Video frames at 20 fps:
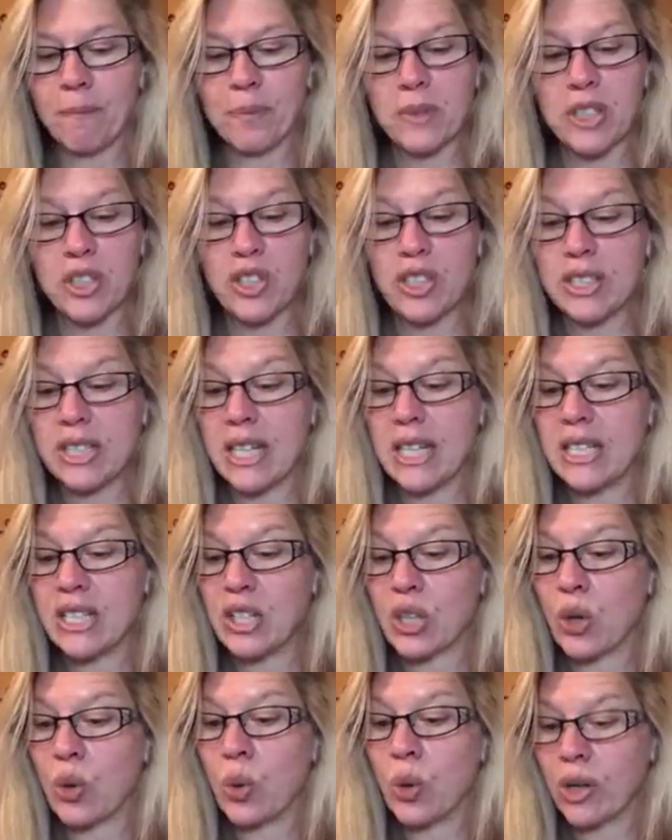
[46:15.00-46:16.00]
She's into
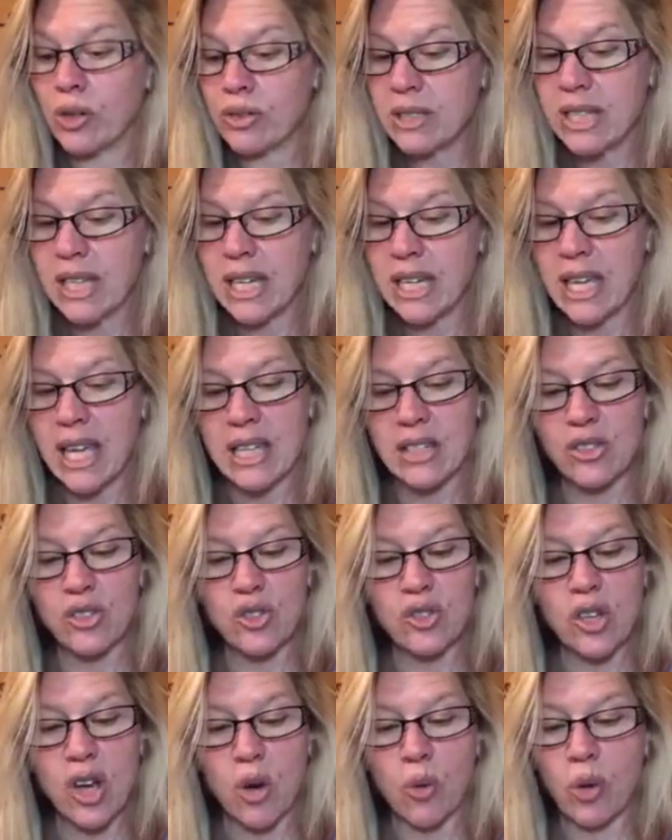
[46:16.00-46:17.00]
quilting and
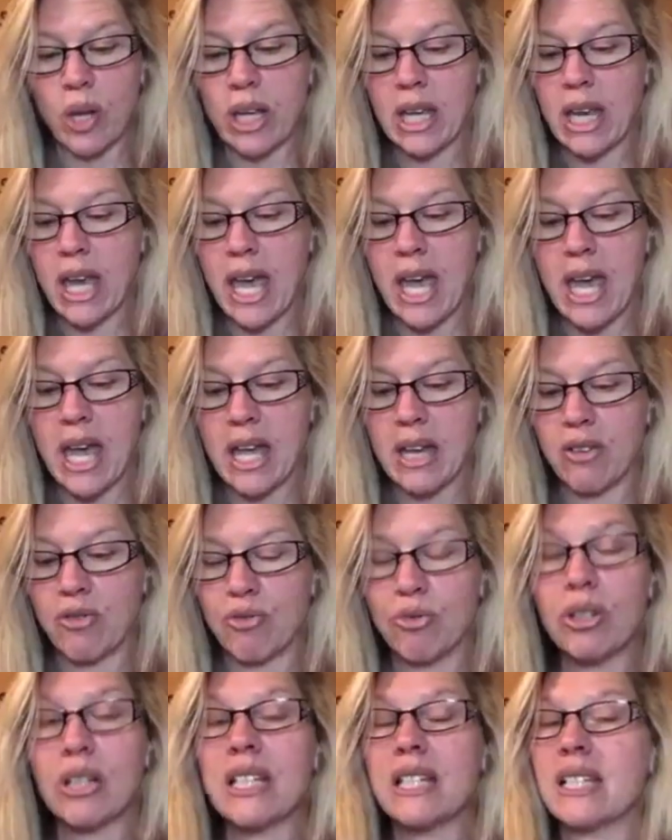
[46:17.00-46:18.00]
sewing and
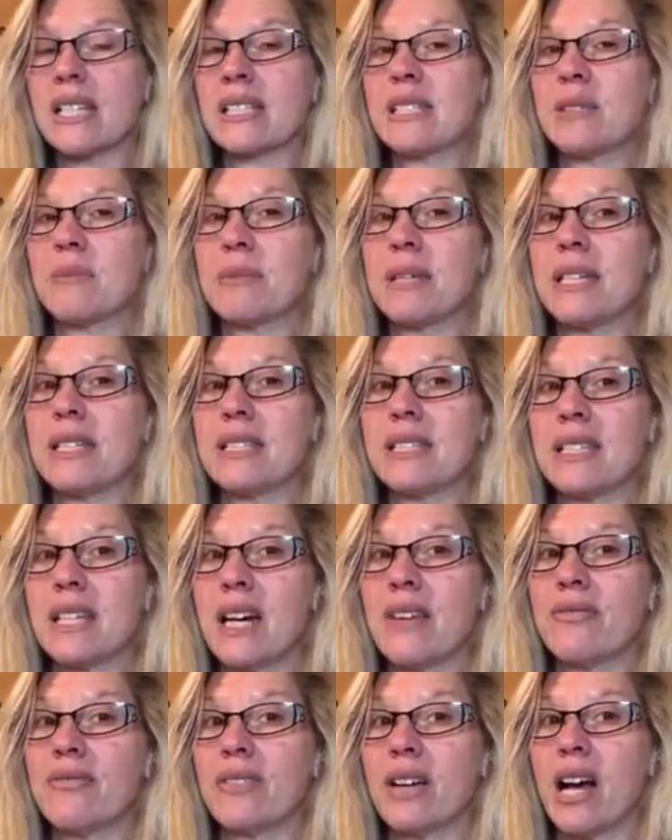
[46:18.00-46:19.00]
really does some neat
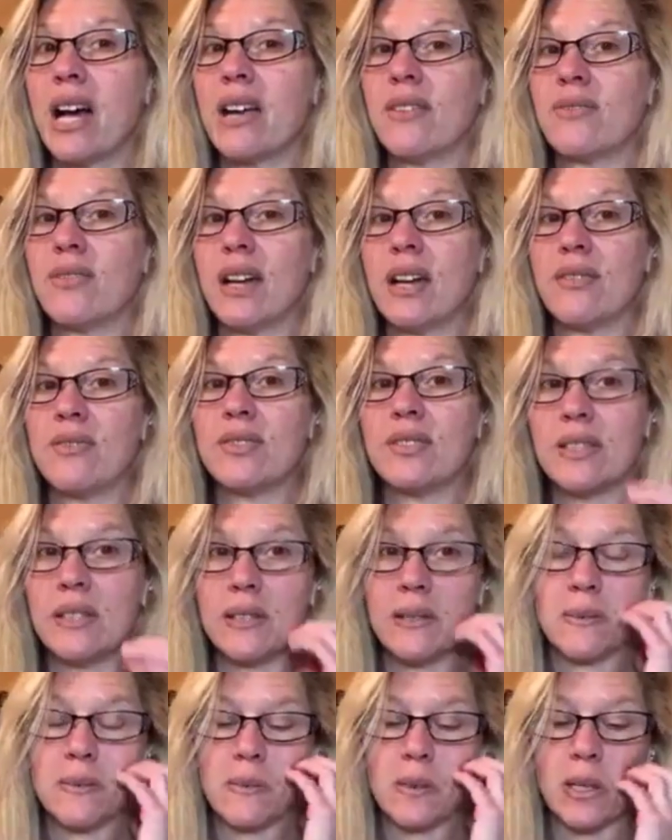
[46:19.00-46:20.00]
stuff. I'm
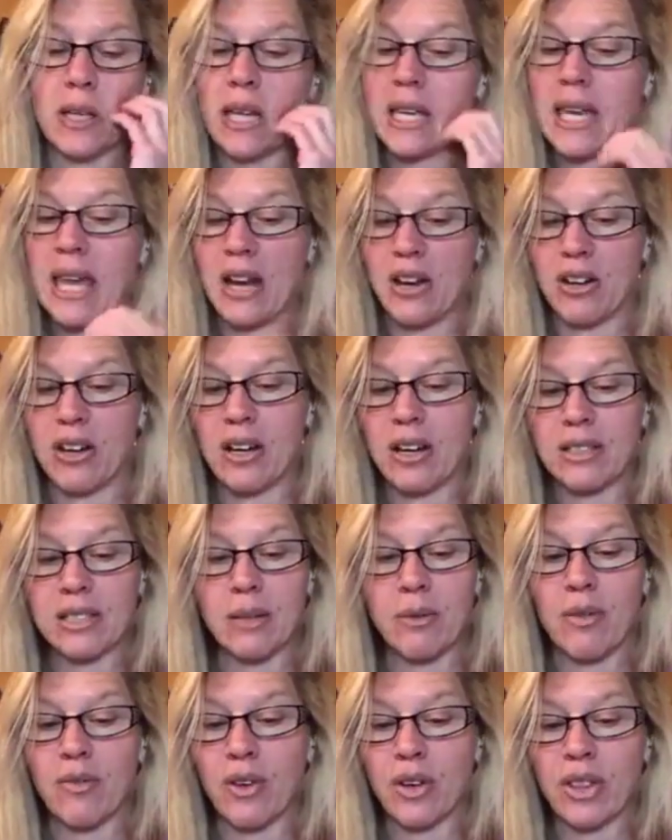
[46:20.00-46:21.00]
looking at
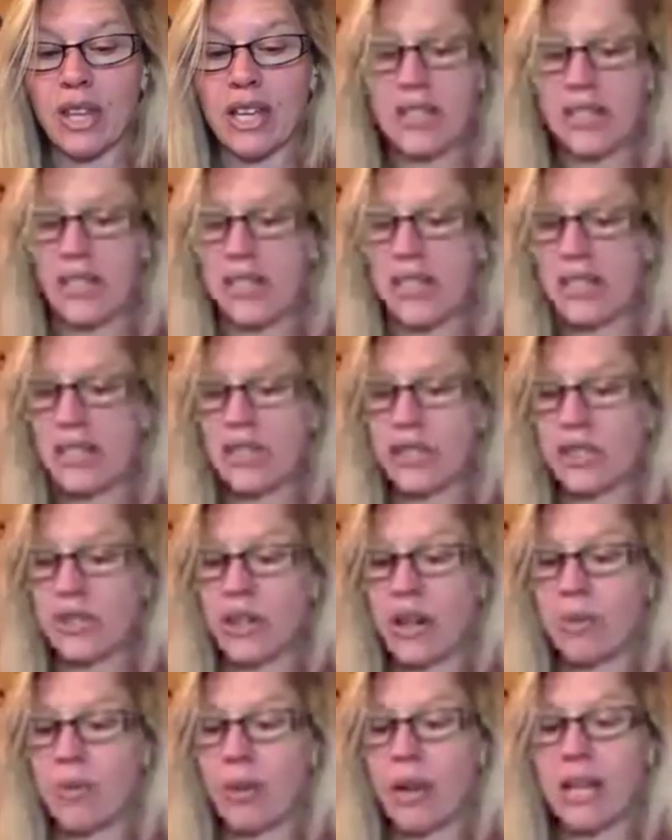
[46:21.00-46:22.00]
some of her things on
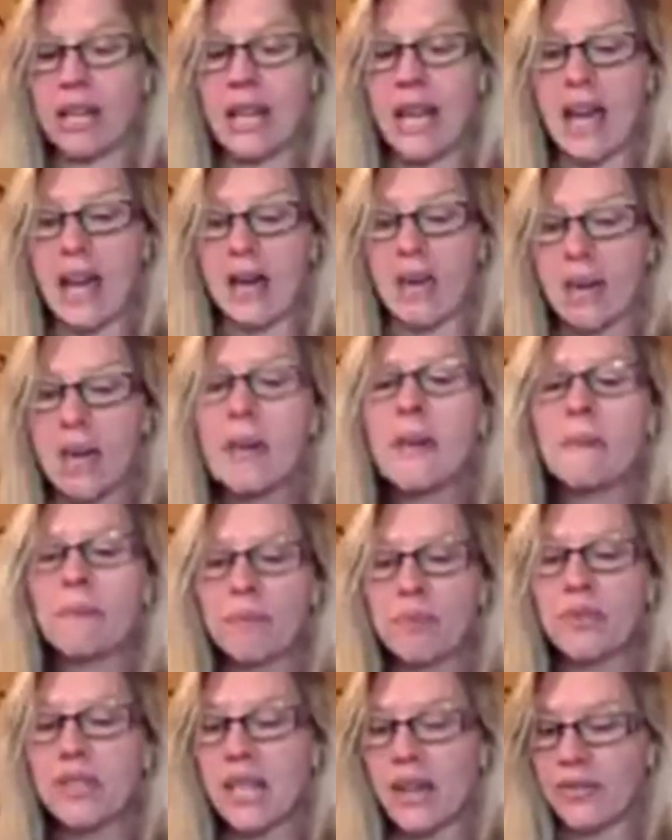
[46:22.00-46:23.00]
Instagram right now.
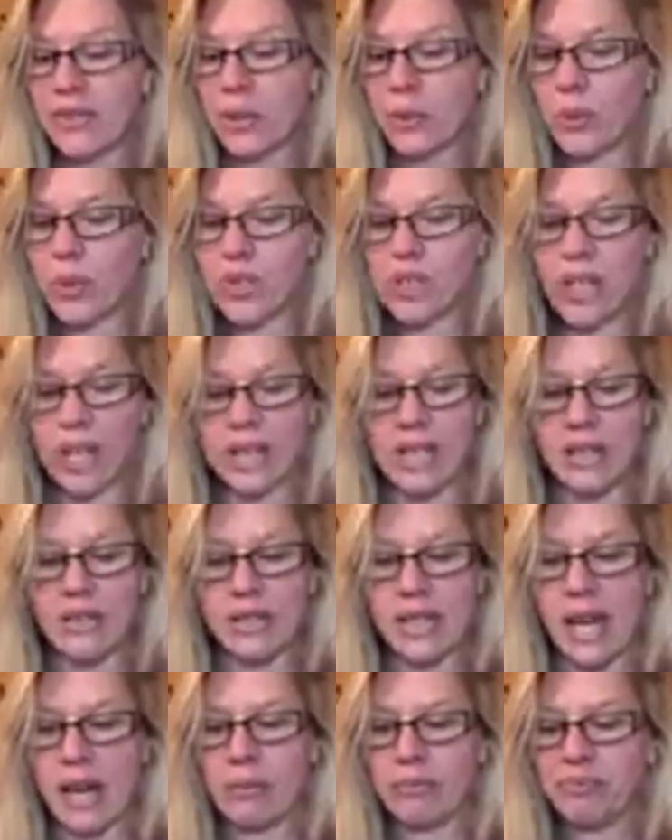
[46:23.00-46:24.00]
Definitely want to check those
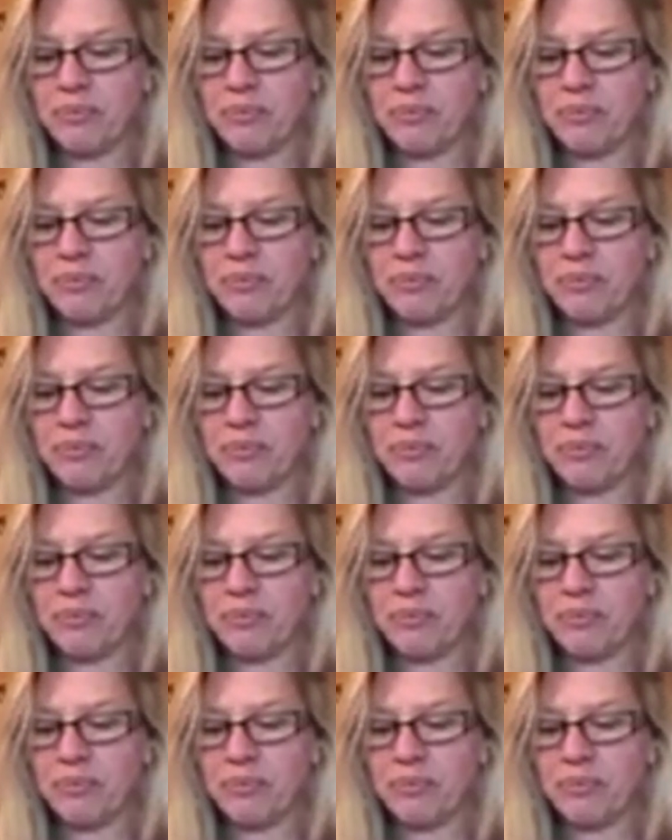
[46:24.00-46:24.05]
out.